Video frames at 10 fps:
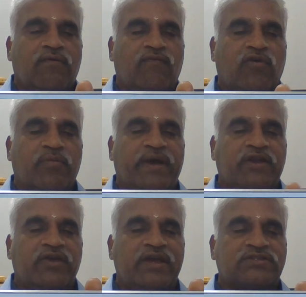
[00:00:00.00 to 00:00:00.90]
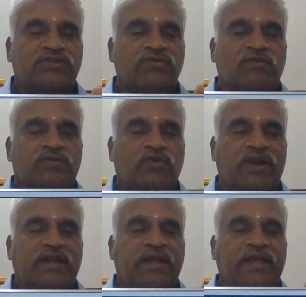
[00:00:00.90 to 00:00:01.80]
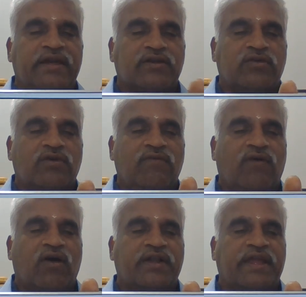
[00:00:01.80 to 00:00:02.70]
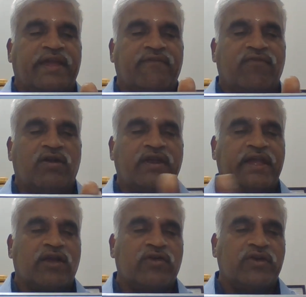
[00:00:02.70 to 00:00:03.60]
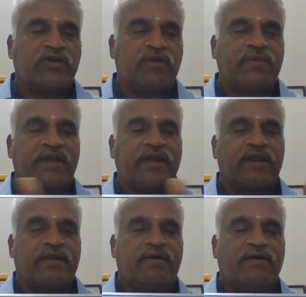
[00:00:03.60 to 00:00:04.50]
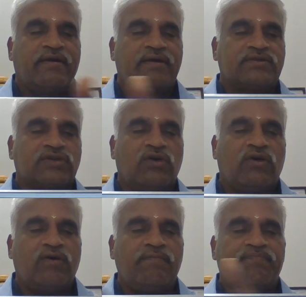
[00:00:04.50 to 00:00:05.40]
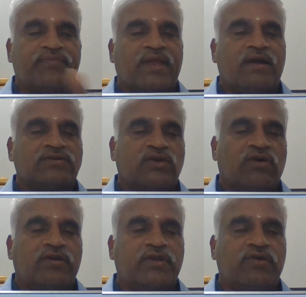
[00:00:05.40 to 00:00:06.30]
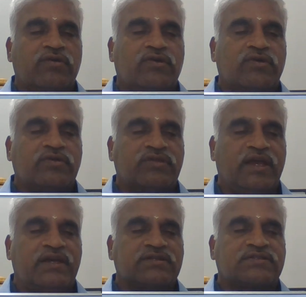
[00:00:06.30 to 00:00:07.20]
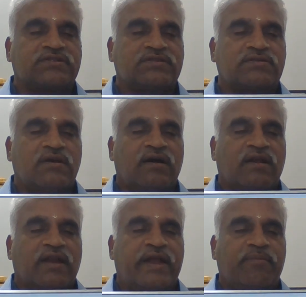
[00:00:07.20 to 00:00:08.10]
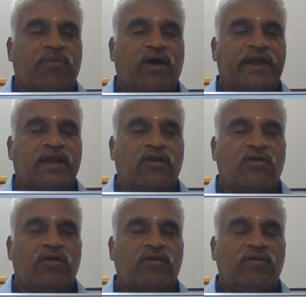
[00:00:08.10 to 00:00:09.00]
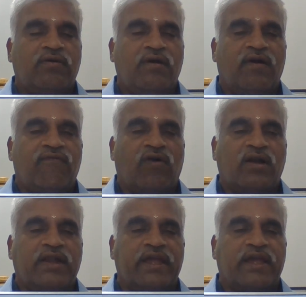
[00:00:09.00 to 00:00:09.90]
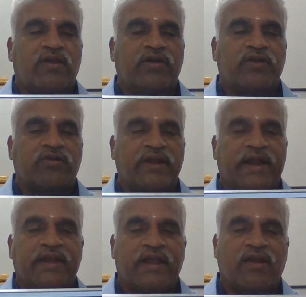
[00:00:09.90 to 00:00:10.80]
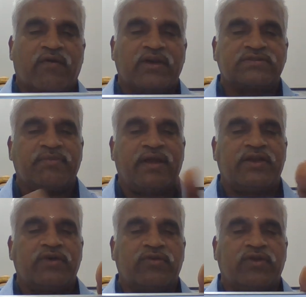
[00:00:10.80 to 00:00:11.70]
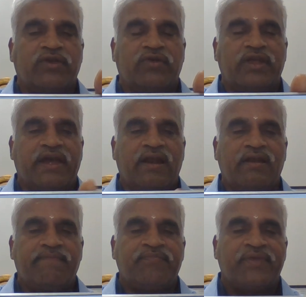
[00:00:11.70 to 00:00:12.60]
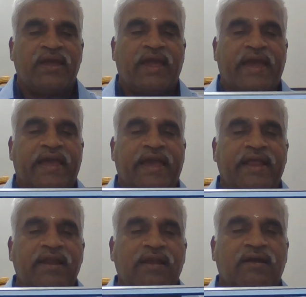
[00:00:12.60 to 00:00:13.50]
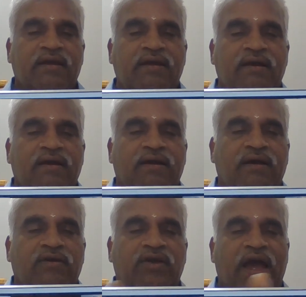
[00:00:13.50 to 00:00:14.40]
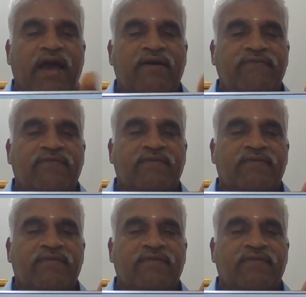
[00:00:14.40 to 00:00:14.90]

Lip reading: 4 by 2 is 2, 20 into 2, 40 kilonewton meter. So due to this, right, point load 40 kilonewton anti-clockwise moment due to UDL, again you have